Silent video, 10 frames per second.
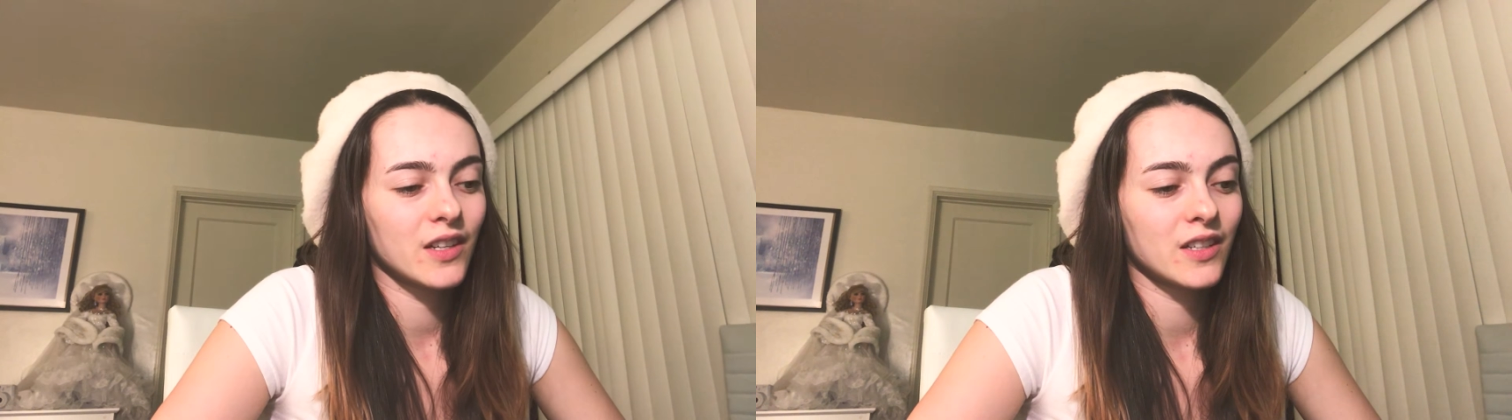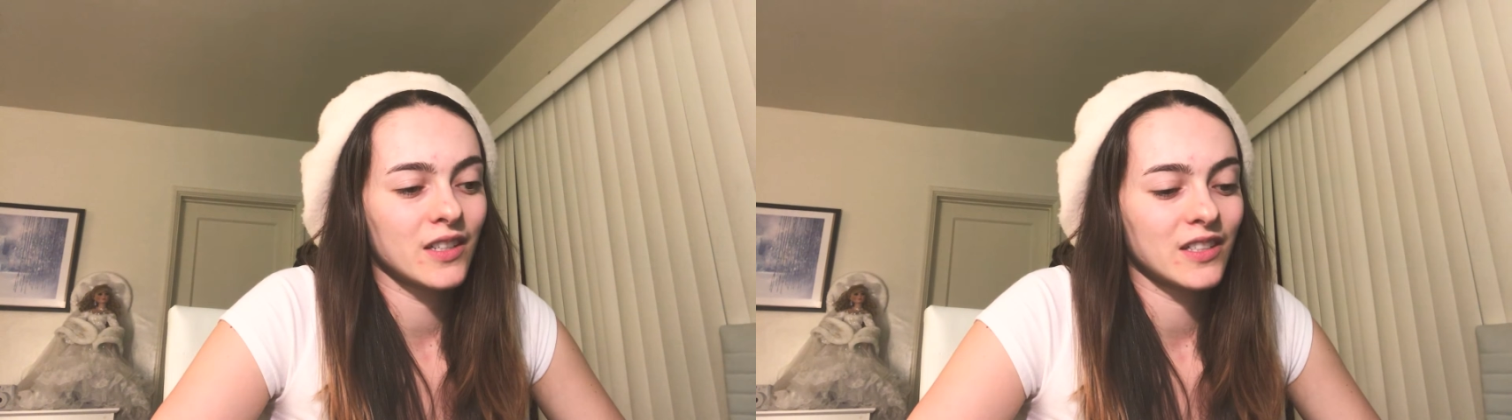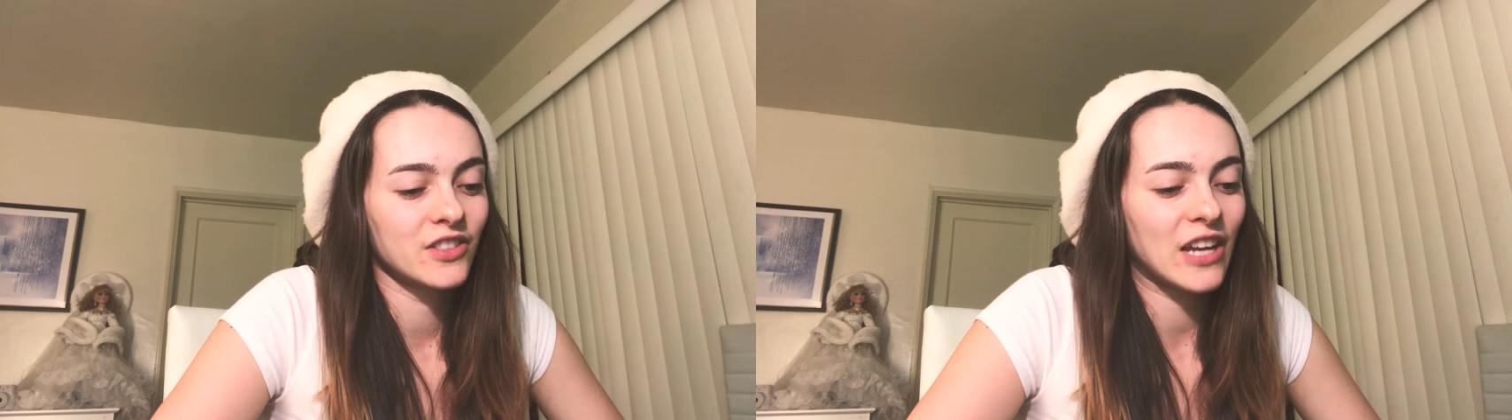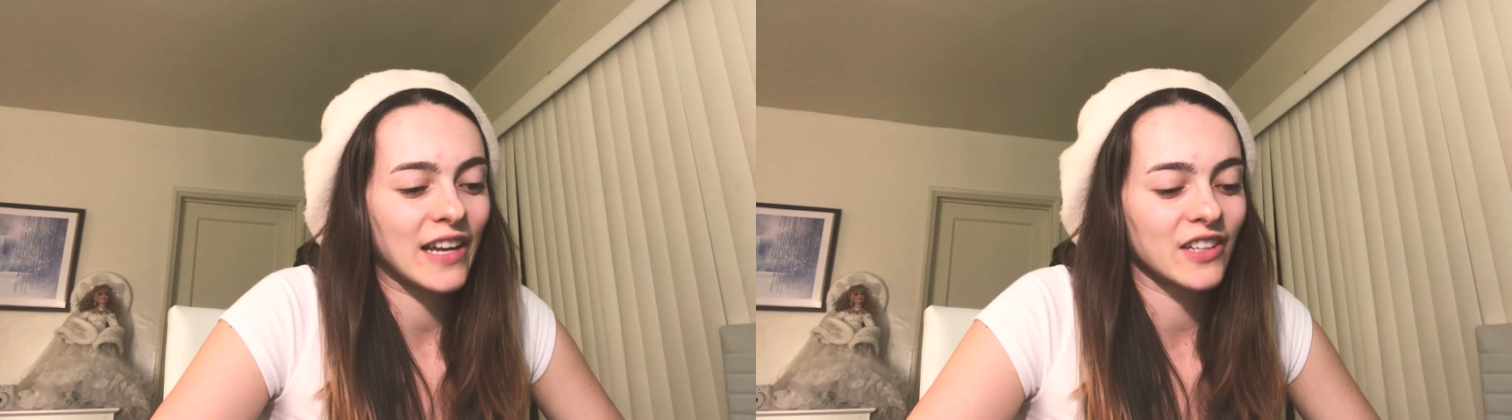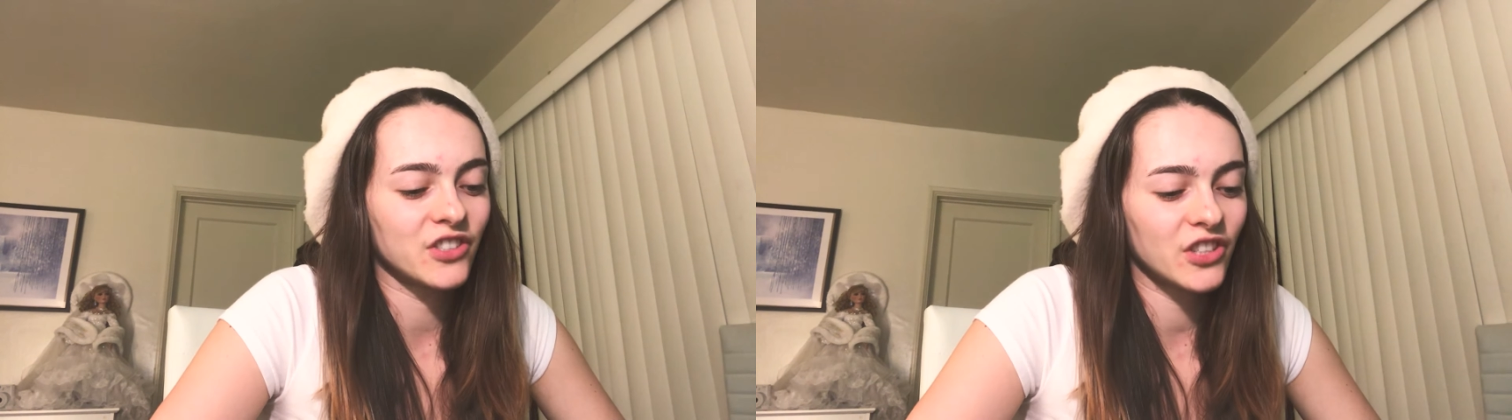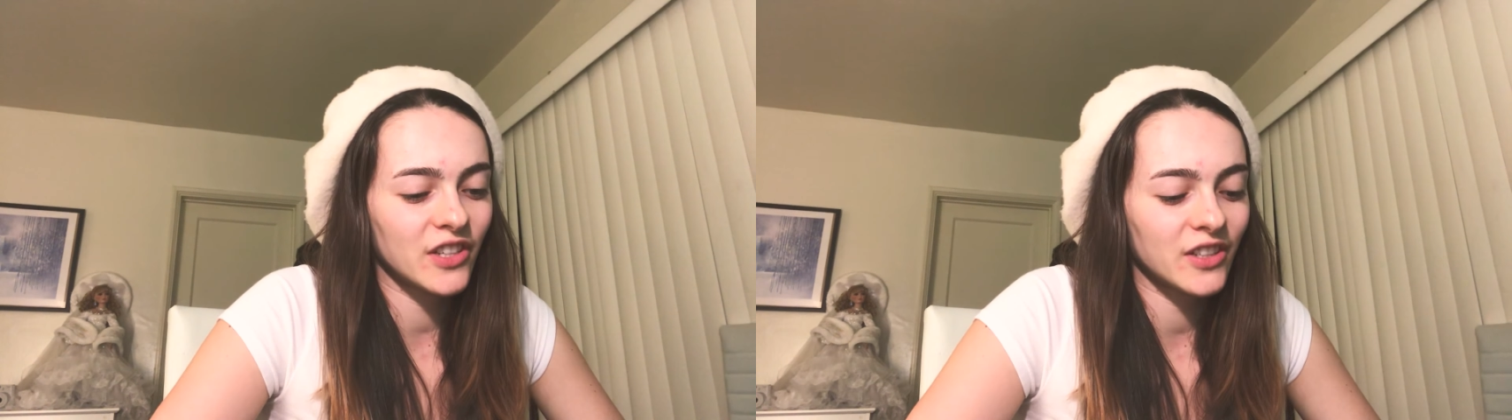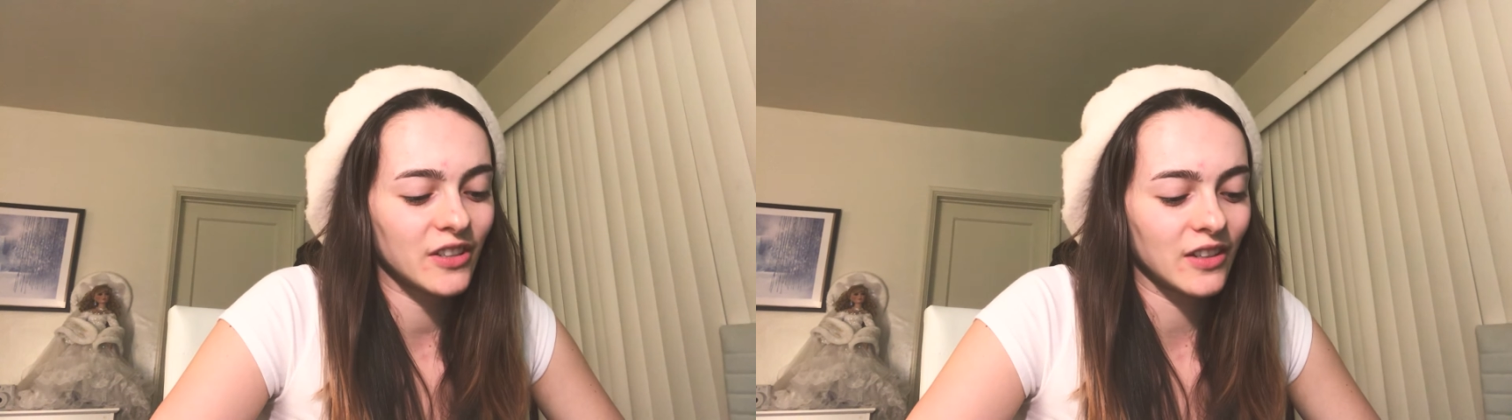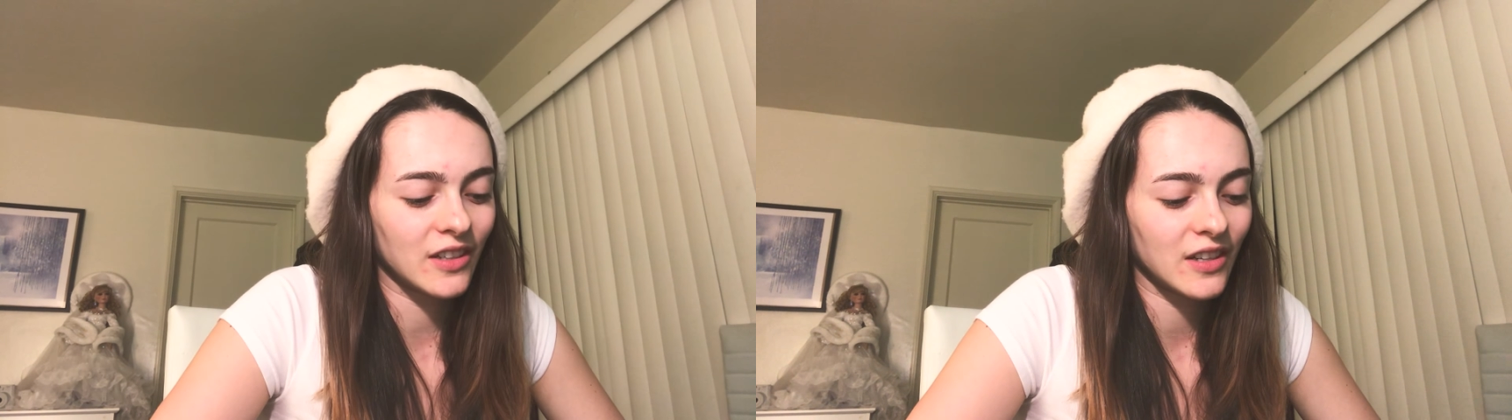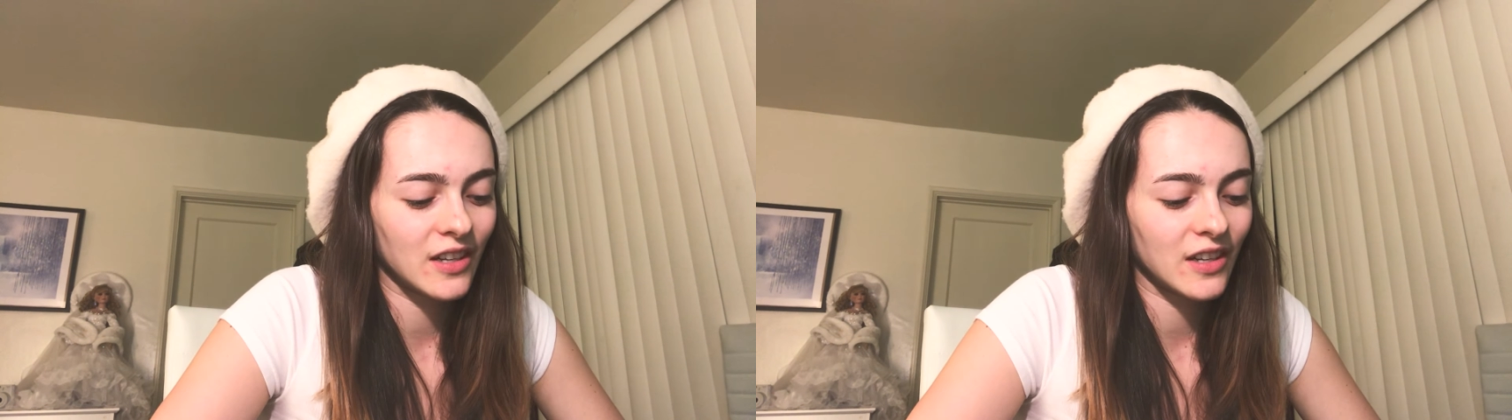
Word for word: uh, Jack and Jill.